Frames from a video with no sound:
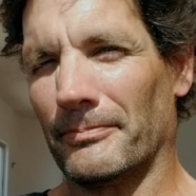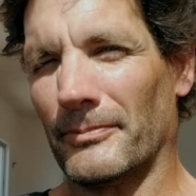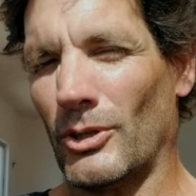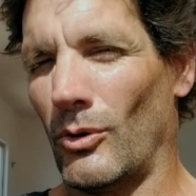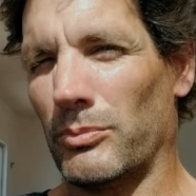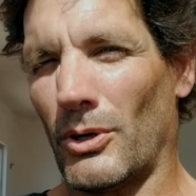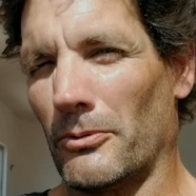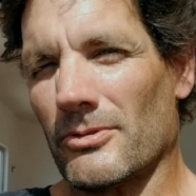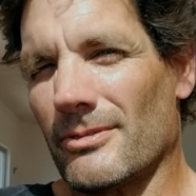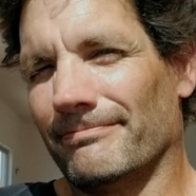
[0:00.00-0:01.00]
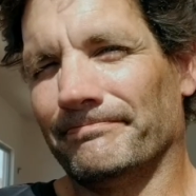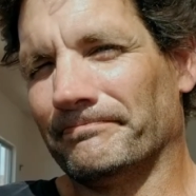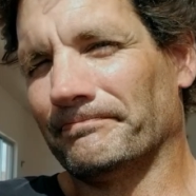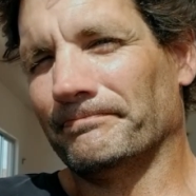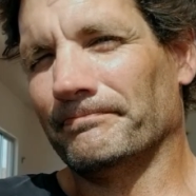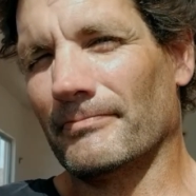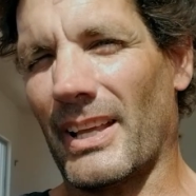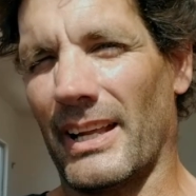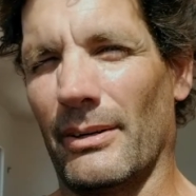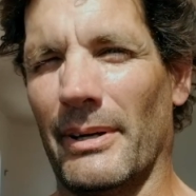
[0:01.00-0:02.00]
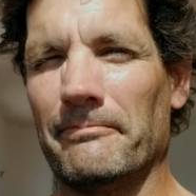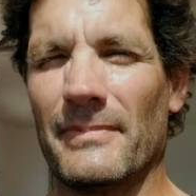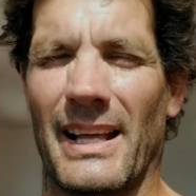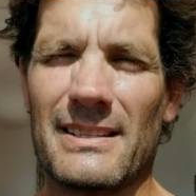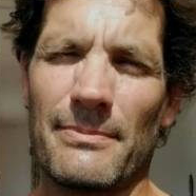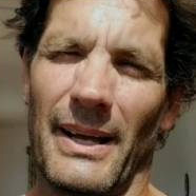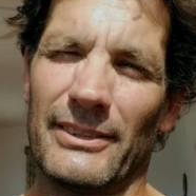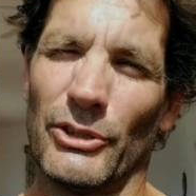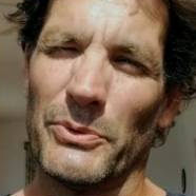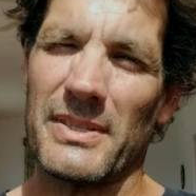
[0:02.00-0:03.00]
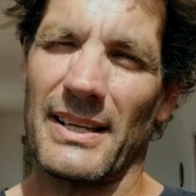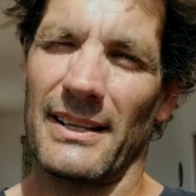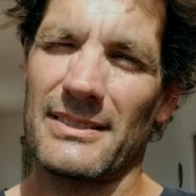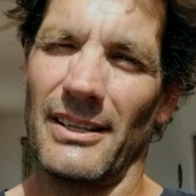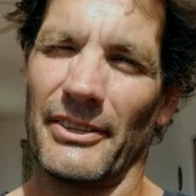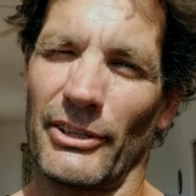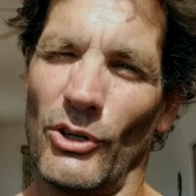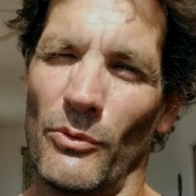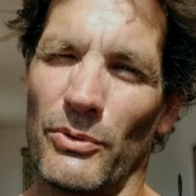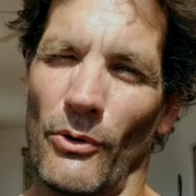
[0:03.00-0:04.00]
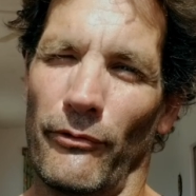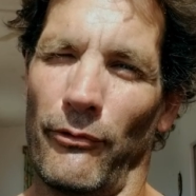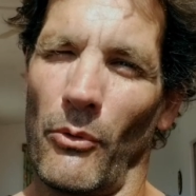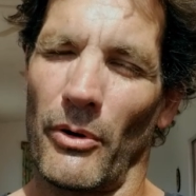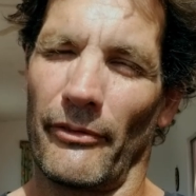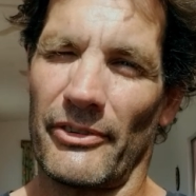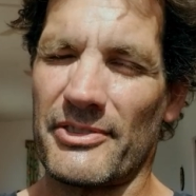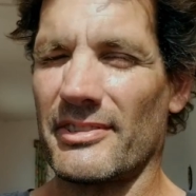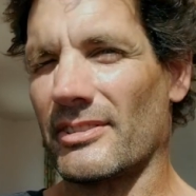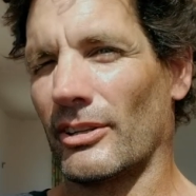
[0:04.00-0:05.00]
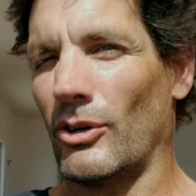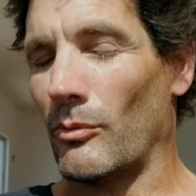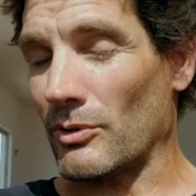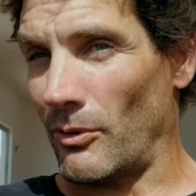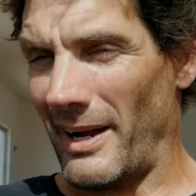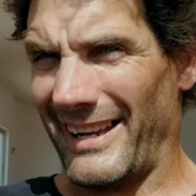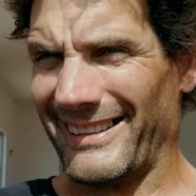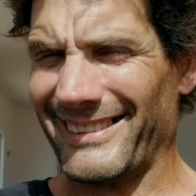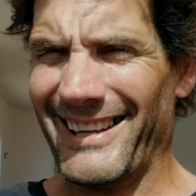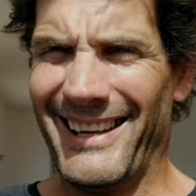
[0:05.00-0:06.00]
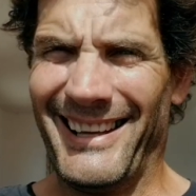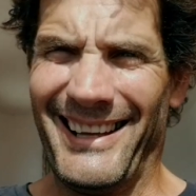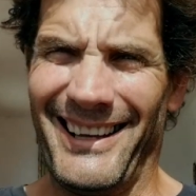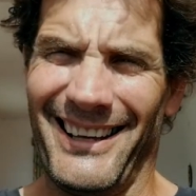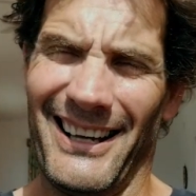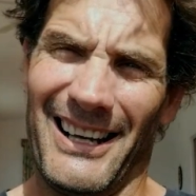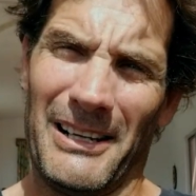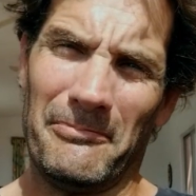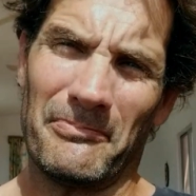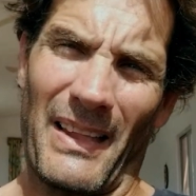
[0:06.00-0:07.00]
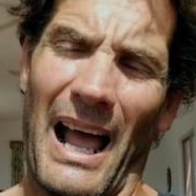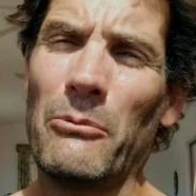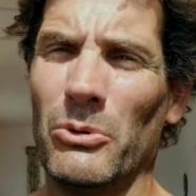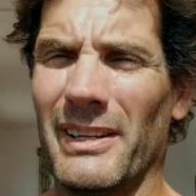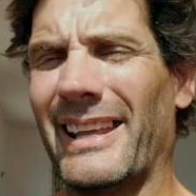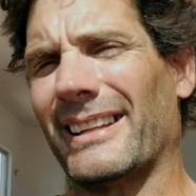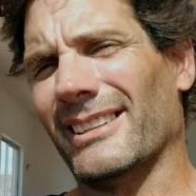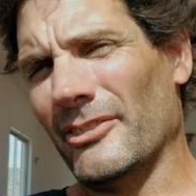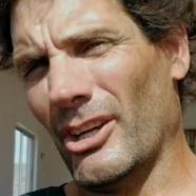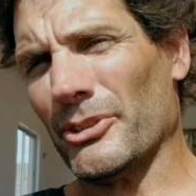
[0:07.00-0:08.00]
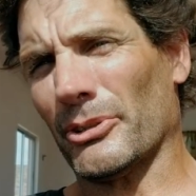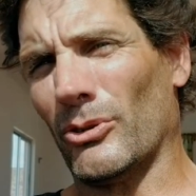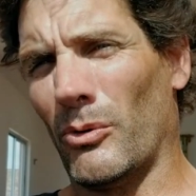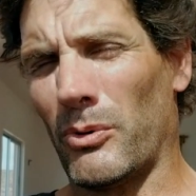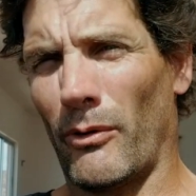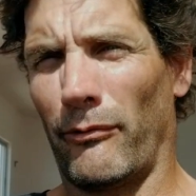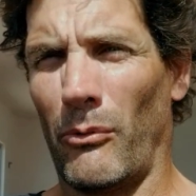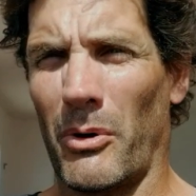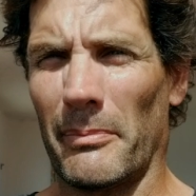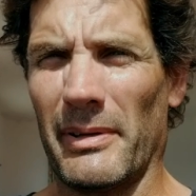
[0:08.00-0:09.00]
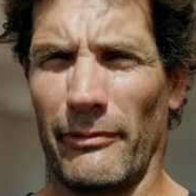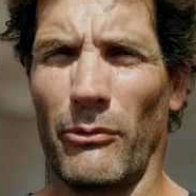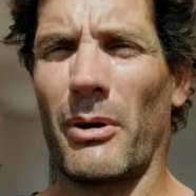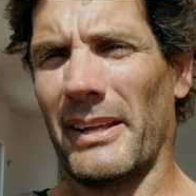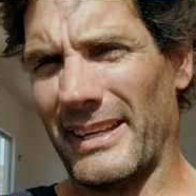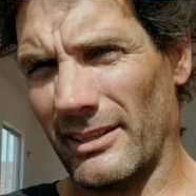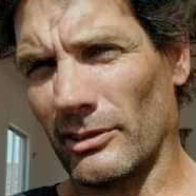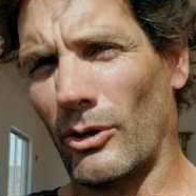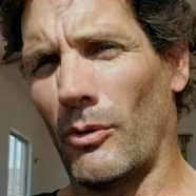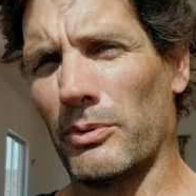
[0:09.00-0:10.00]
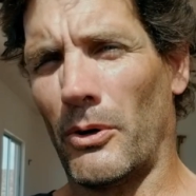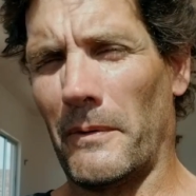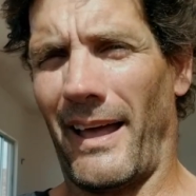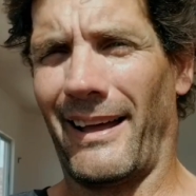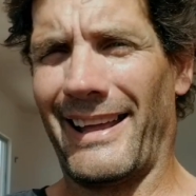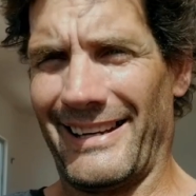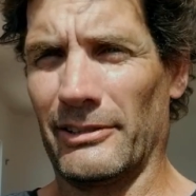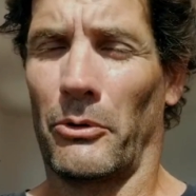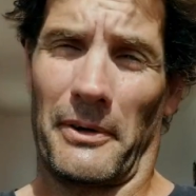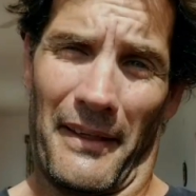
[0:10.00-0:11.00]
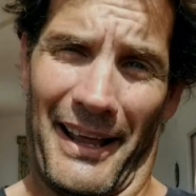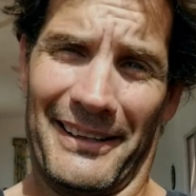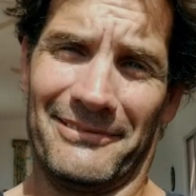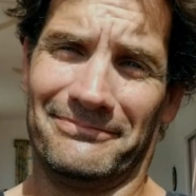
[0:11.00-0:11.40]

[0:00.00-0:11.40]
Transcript: GoPros. Anyway, that's my 2 cents on the GoPro 4 versus the GoPro 8. I will get another GoPro 4 before I get a GoPro 8 or 9.